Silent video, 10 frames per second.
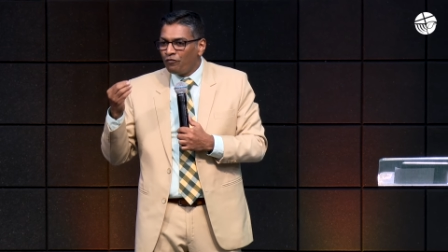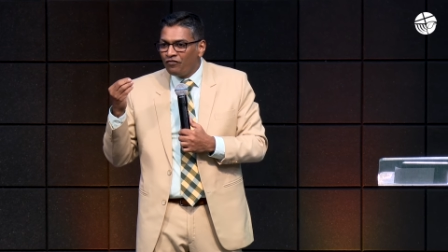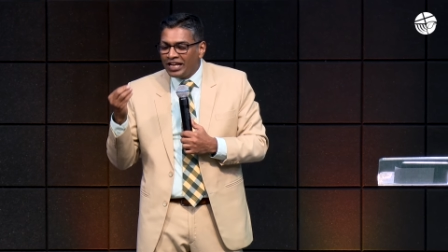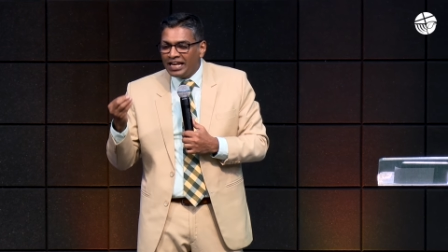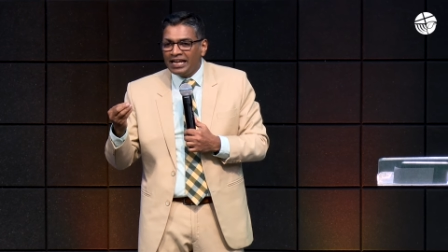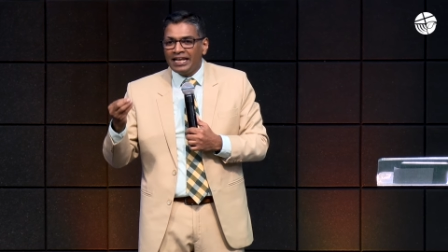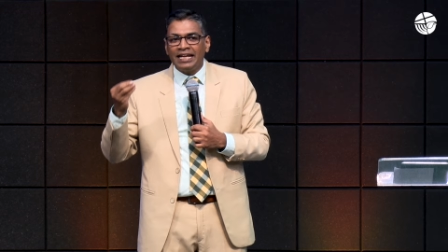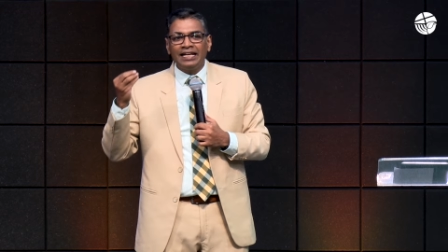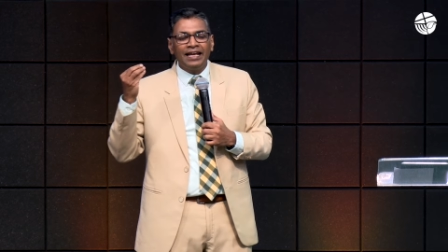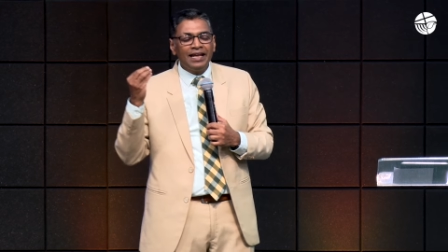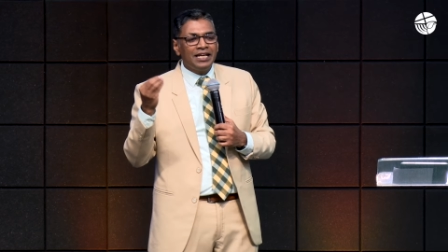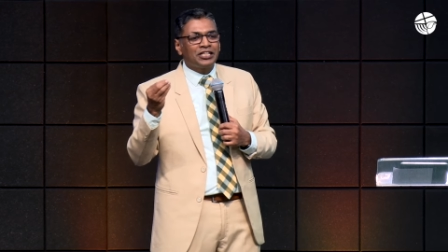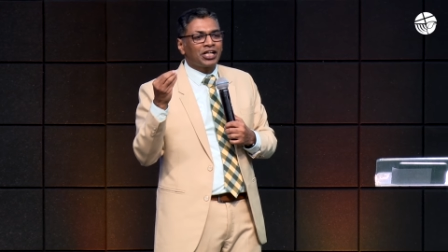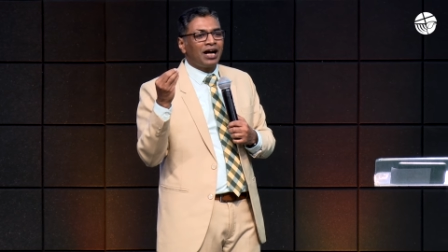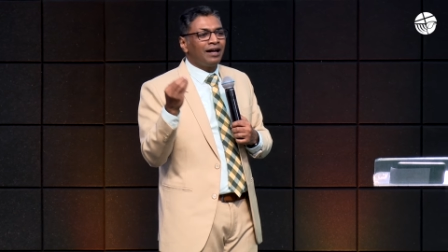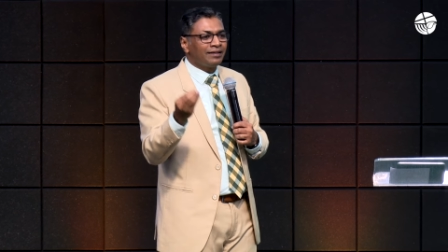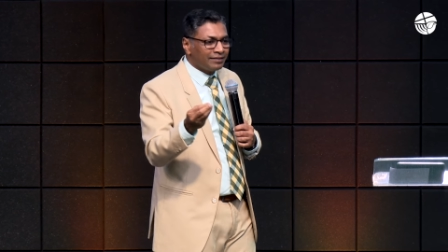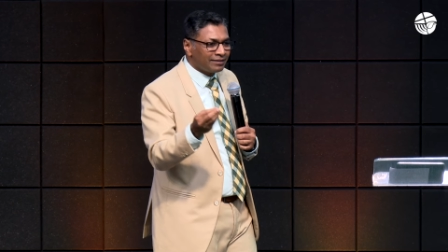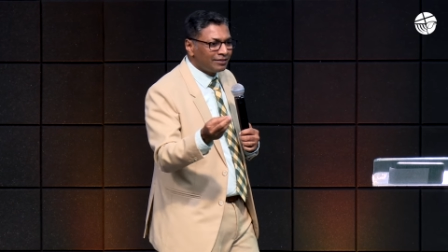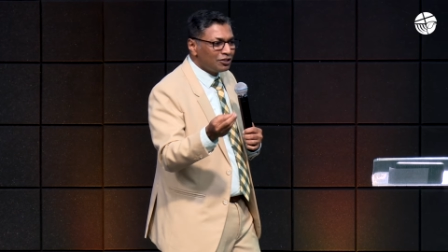We need each
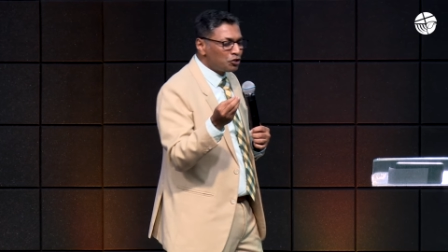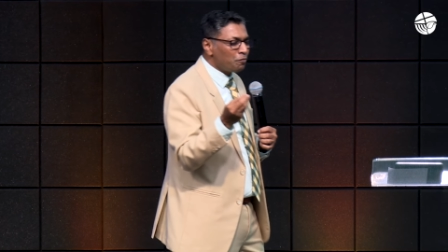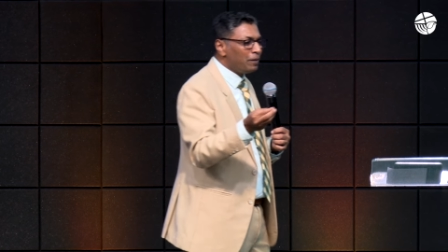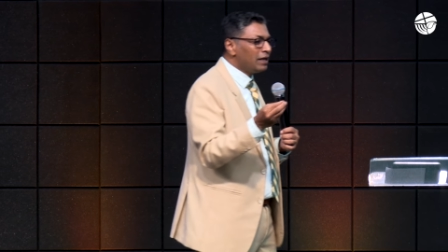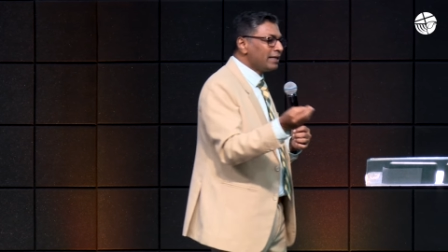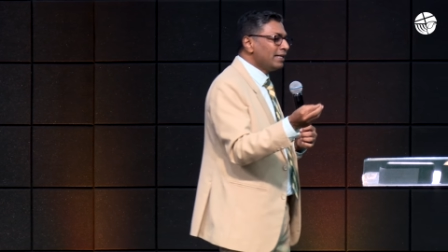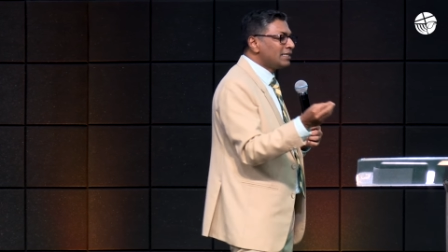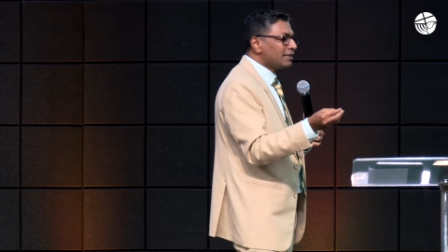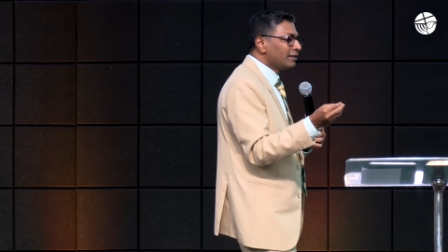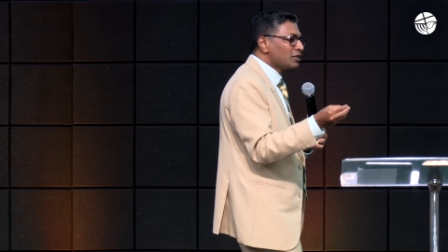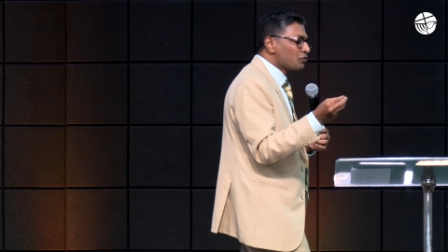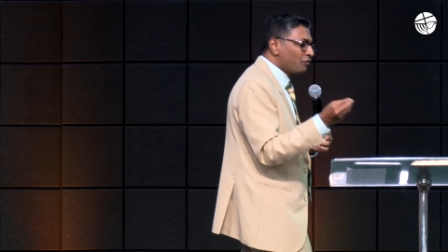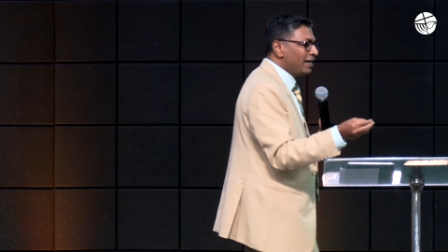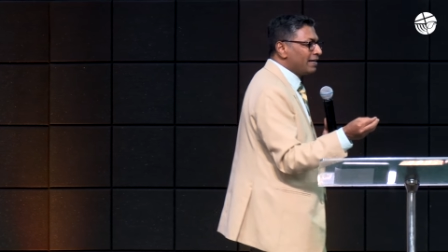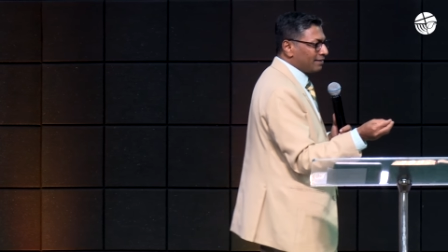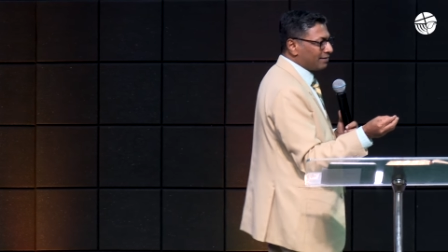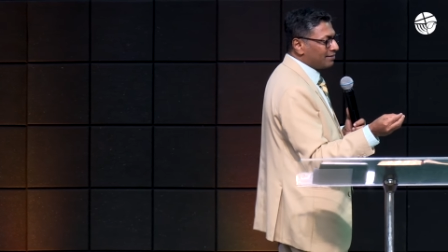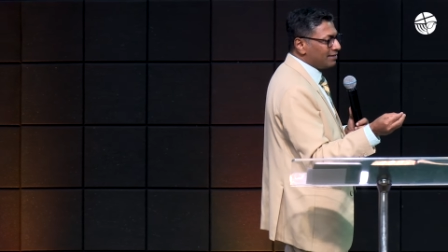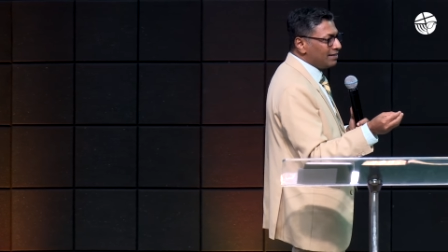other to build each other's faith.